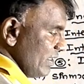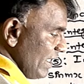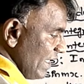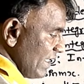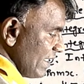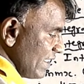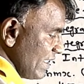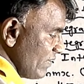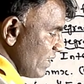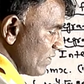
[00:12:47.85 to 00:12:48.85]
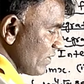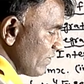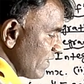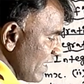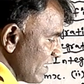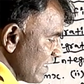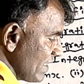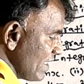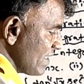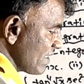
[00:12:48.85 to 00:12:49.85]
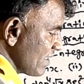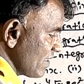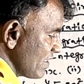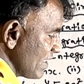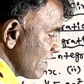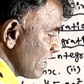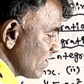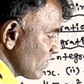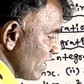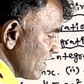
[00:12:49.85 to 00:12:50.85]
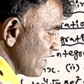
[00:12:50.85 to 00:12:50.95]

And the derivative of tan t is secant square